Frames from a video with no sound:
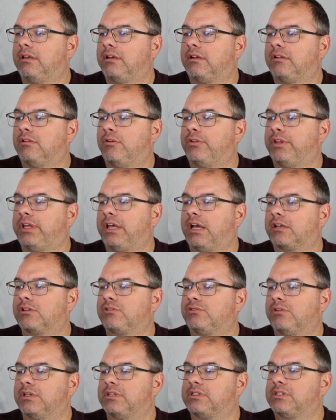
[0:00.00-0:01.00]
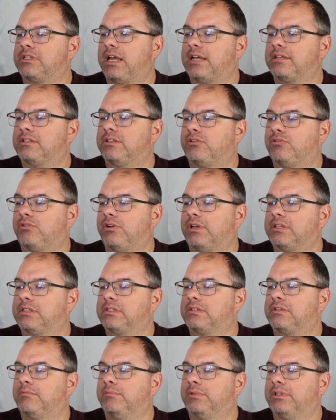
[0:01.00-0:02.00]
Clothing extras, snacks and
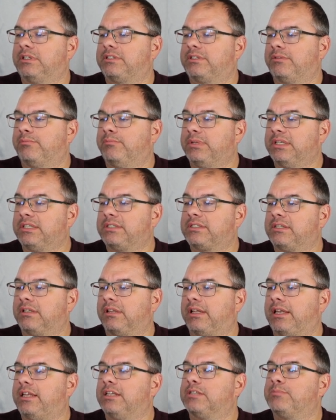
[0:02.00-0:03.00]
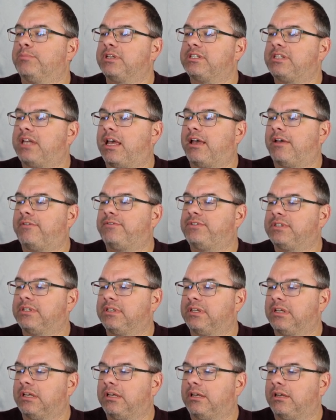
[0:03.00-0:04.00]
drinks, miscellaneous must-haves,
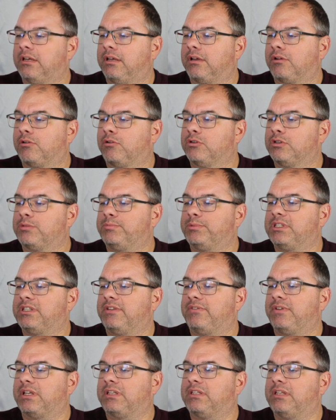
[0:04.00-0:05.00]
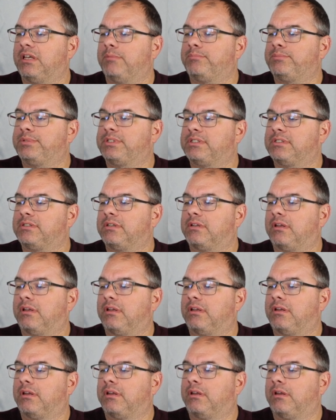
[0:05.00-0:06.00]
cruise-specific tips,
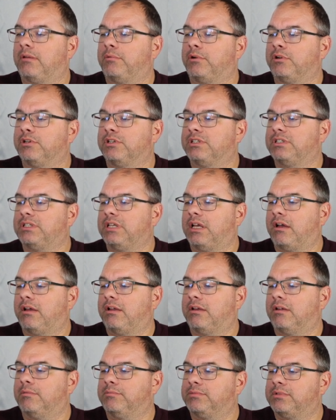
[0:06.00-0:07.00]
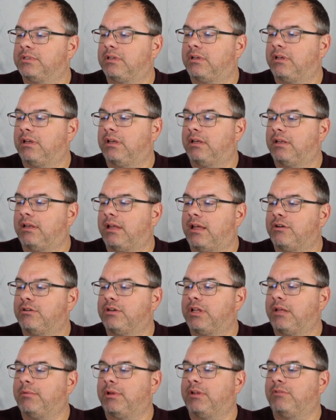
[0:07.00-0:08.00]
emergency items, and
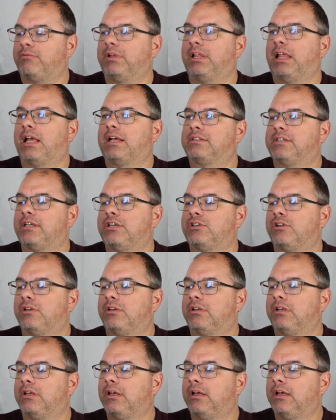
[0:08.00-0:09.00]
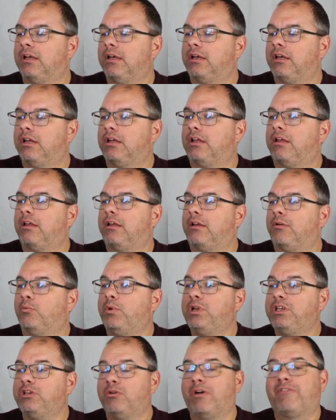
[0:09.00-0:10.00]
entertainment and relaxation.
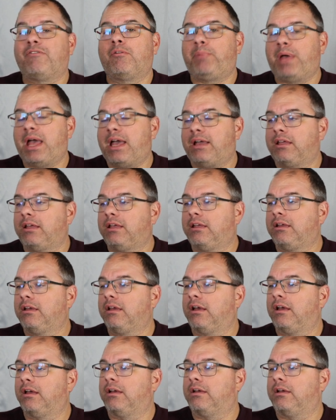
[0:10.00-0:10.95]
We do have a packing